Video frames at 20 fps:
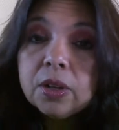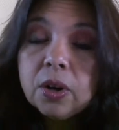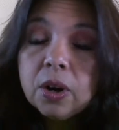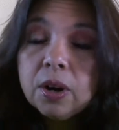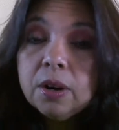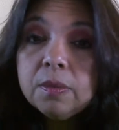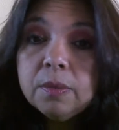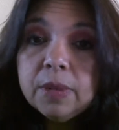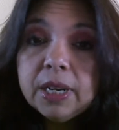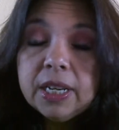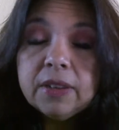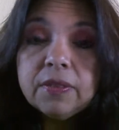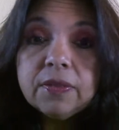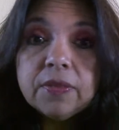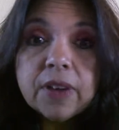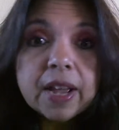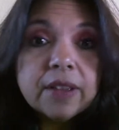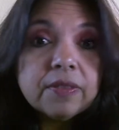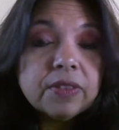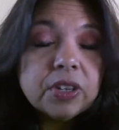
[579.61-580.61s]
Current meaning
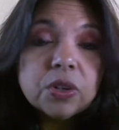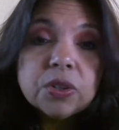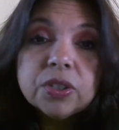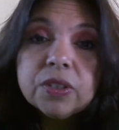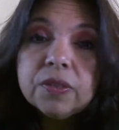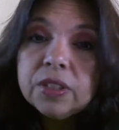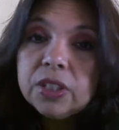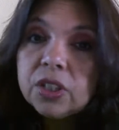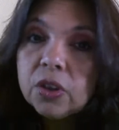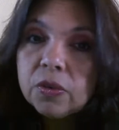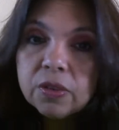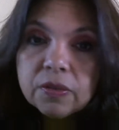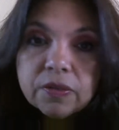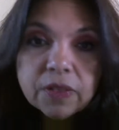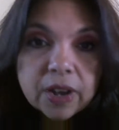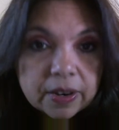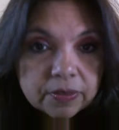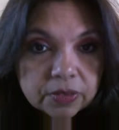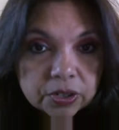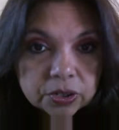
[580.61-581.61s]
five years. If it's over
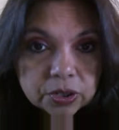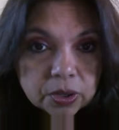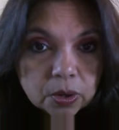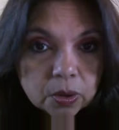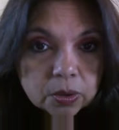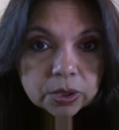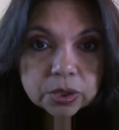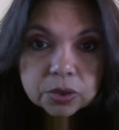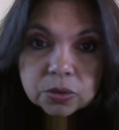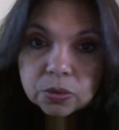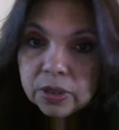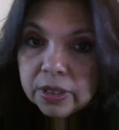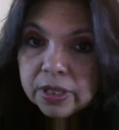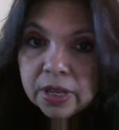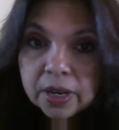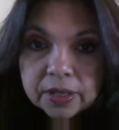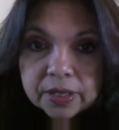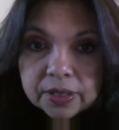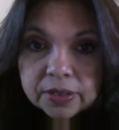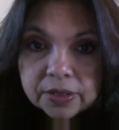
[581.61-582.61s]
five years old, it's really
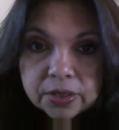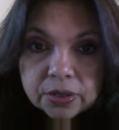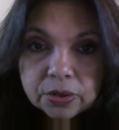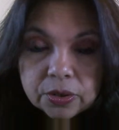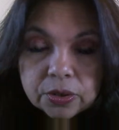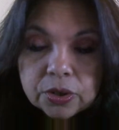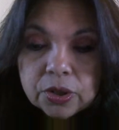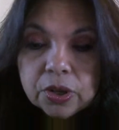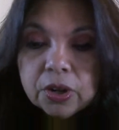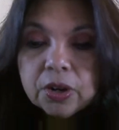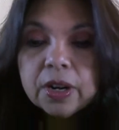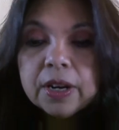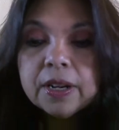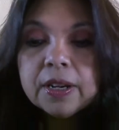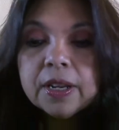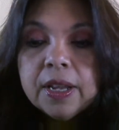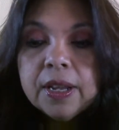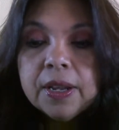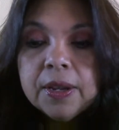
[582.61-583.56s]
not considered current.